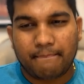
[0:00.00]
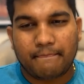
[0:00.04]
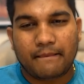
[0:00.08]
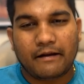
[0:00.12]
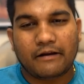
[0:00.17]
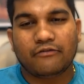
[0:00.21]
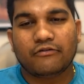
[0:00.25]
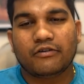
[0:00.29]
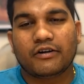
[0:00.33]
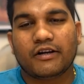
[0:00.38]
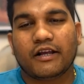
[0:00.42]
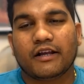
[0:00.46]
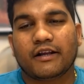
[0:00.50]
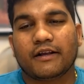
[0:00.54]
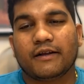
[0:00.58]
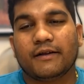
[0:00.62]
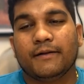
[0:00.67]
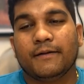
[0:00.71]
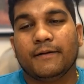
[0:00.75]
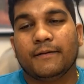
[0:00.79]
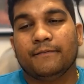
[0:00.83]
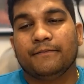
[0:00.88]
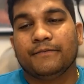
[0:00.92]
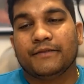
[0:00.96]
that we take.
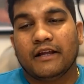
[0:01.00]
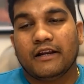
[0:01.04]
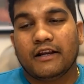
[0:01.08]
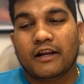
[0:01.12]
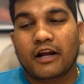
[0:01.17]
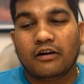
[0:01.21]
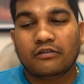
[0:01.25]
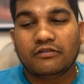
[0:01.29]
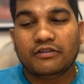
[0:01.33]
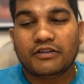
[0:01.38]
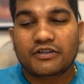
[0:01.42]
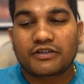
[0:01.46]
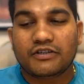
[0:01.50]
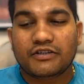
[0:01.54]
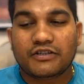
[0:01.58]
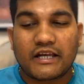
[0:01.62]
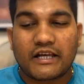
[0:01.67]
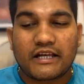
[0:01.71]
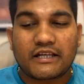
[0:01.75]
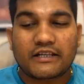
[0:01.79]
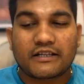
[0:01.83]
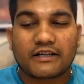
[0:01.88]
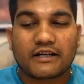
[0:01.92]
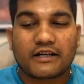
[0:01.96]
Now, this
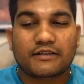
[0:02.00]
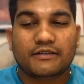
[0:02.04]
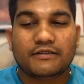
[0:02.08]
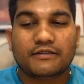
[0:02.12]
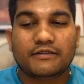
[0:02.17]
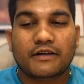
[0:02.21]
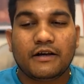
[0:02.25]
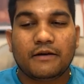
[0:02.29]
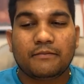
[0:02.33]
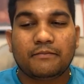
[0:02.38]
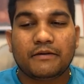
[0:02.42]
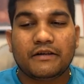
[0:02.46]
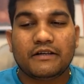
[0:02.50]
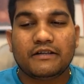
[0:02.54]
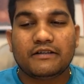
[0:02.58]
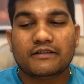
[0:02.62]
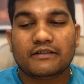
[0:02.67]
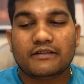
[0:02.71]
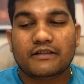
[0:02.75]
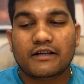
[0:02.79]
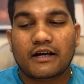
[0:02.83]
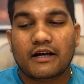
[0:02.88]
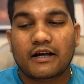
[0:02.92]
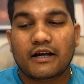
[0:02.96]
sage Kashyap
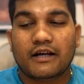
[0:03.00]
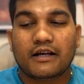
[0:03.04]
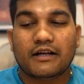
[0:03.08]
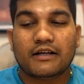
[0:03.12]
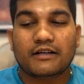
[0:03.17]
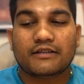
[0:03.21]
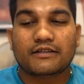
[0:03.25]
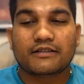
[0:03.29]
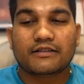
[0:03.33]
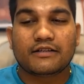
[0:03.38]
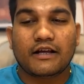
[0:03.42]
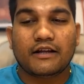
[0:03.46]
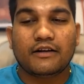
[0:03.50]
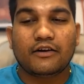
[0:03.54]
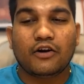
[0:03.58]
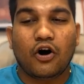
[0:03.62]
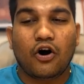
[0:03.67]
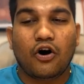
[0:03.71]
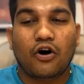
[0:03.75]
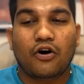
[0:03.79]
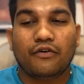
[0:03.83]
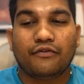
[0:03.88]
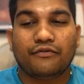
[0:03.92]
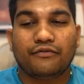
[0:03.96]
is the son
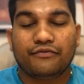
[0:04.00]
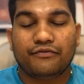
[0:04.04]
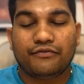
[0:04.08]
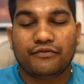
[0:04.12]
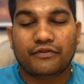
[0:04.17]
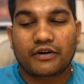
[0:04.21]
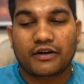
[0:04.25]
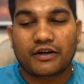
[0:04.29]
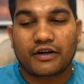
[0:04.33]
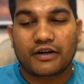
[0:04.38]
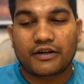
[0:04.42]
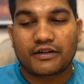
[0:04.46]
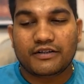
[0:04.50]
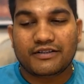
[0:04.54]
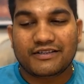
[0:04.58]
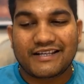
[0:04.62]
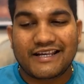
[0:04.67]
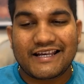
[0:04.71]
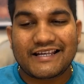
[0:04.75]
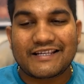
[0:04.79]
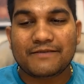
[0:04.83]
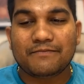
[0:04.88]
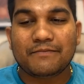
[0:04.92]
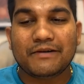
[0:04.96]
of
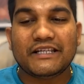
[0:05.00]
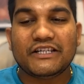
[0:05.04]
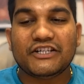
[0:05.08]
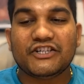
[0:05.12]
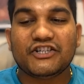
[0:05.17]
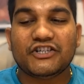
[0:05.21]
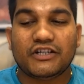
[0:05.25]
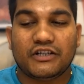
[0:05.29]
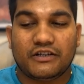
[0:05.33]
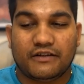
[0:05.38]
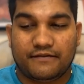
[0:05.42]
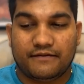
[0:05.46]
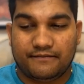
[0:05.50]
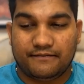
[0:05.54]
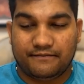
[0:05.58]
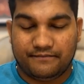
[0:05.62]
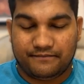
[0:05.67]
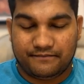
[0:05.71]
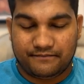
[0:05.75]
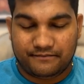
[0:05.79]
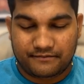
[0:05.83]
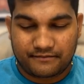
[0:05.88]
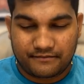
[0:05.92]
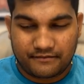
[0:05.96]
sage Marichi.
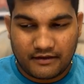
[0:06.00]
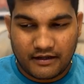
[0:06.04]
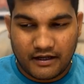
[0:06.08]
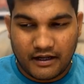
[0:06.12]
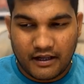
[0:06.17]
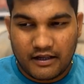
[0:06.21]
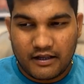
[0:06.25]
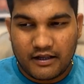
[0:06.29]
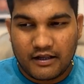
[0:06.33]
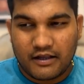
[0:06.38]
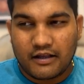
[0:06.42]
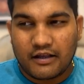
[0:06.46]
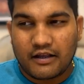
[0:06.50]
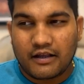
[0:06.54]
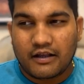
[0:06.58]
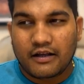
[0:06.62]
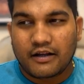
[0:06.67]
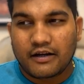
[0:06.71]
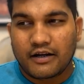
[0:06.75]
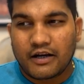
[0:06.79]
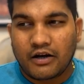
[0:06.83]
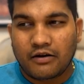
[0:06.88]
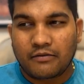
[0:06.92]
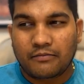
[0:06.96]

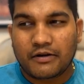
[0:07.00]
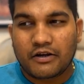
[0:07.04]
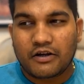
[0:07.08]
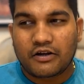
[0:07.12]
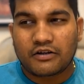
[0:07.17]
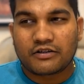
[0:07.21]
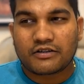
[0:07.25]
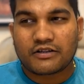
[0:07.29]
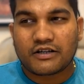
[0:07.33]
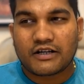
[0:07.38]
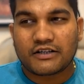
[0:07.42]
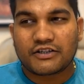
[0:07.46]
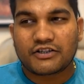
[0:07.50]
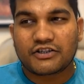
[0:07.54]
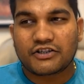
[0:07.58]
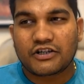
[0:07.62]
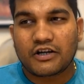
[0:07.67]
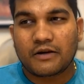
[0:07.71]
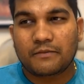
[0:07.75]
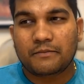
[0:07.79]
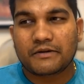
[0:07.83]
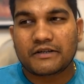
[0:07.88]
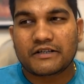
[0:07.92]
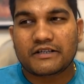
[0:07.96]
Now, because
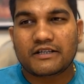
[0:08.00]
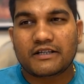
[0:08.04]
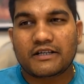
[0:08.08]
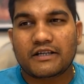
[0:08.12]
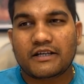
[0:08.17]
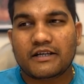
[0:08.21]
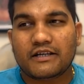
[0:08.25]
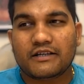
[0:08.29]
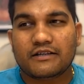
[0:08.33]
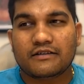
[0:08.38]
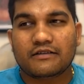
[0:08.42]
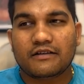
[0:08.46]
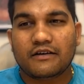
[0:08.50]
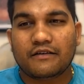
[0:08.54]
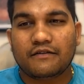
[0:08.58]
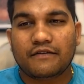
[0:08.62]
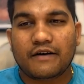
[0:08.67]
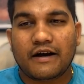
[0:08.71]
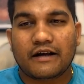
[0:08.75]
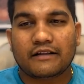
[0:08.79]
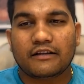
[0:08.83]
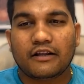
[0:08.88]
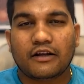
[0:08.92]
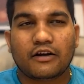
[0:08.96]
Kashyap Rishi is the
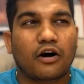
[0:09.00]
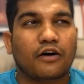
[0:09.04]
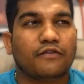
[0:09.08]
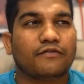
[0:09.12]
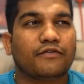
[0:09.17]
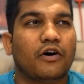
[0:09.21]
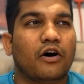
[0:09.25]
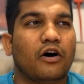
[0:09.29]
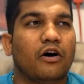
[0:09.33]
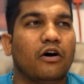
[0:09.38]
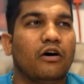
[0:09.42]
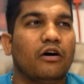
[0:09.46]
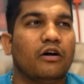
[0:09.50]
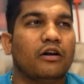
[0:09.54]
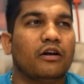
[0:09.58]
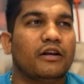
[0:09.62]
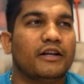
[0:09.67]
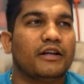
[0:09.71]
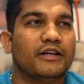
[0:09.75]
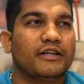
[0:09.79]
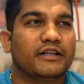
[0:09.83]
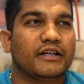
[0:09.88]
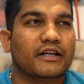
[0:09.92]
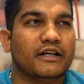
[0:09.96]
father of
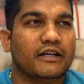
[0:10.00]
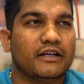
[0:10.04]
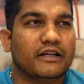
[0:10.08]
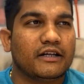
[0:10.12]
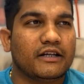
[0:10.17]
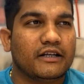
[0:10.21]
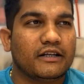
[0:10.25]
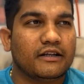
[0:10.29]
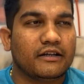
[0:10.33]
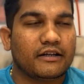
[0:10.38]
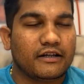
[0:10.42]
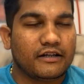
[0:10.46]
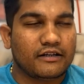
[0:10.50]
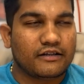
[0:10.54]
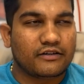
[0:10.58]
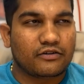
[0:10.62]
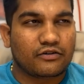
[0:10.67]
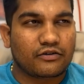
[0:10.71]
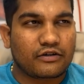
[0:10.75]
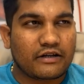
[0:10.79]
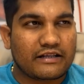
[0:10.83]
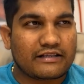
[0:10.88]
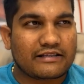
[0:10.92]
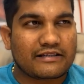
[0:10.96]
all, it
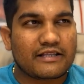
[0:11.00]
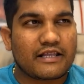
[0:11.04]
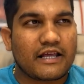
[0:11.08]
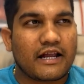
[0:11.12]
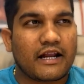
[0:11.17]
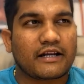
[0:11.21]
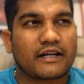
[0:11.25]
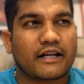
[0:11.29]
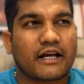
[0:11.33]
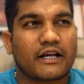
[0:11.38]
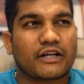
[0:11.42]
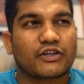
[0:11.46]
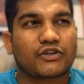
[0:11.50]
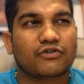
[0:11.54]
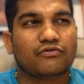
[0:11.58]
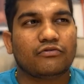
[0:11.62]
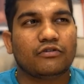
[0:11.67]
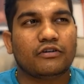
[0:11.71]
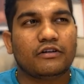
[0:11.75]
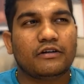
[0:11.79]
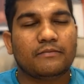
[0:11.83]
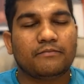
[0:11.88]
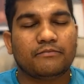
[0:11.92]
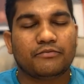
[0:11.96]
tells that
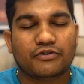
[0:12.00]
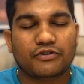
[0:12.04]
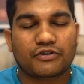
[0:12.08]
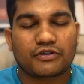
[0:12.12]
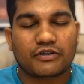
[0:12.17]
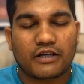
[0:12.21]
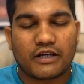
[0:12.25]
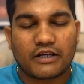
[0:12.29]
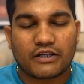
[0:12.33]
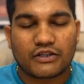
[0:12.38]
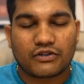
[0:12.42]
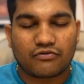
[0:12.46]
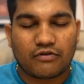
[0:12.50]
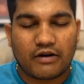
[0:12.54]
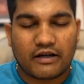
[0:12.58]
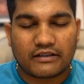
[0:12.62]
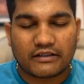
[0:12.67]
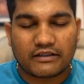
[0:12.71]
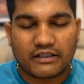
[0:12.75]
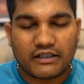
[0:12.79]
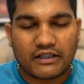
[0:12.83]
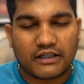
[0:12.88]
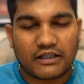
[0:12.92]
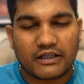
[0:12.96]
Ashwini, Pushya,
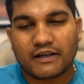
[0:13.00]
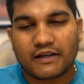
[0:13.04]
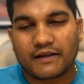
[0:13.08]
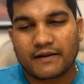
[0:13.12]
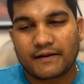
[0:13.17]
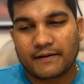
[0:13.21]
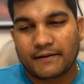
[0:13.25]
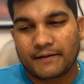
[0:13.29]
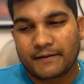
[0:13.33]
Swati,